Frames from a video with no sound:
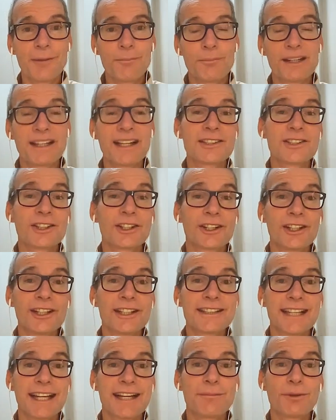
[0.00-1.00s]
but that's a good
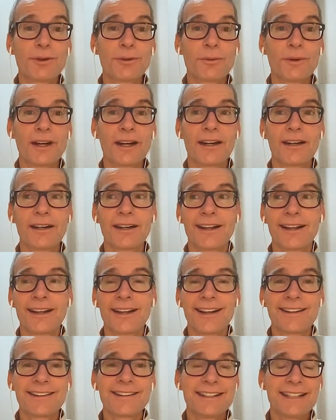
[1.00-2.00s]
example where
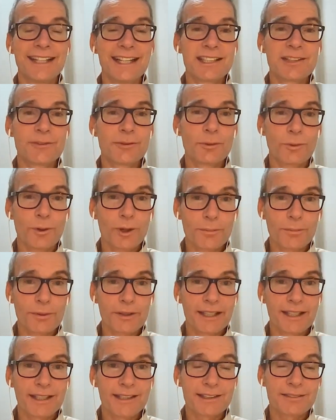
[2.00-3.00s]
the needs of a
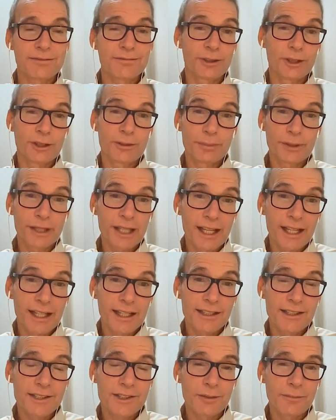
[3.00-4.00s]
workplace for
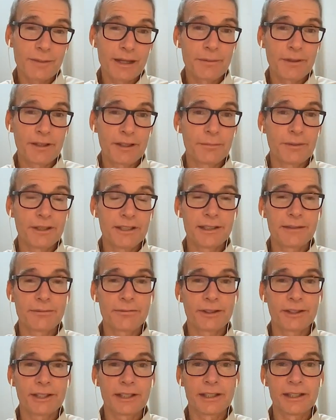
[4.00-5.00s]
compliance are maybe a little bit
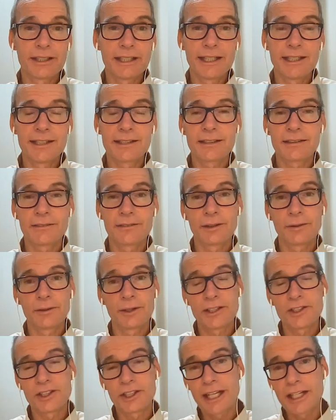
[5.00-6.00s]
different than the needs of an
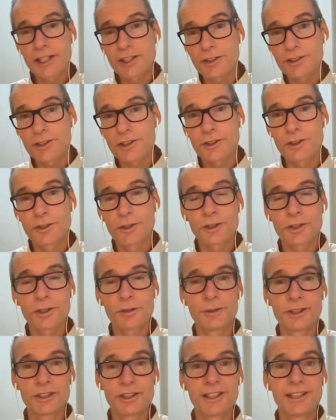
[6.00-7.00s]
educational institution,
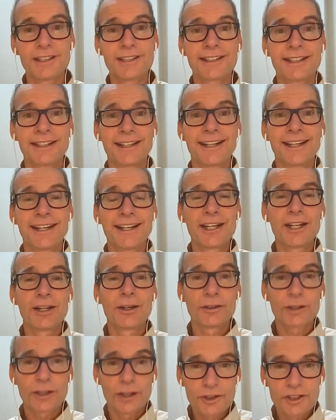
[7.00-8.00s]
which is, you know,
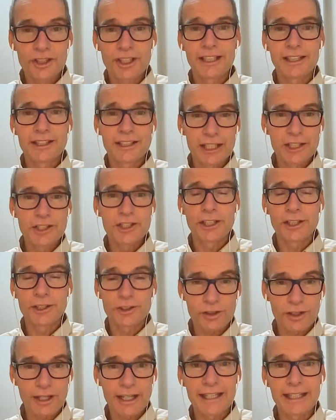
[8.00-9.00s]
coaching, teaching, and
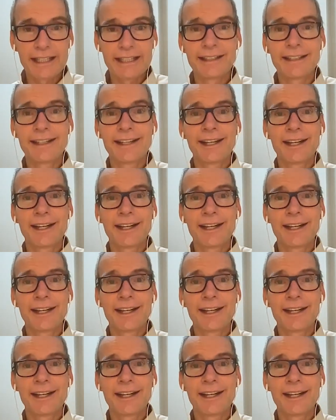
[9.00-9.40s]
training,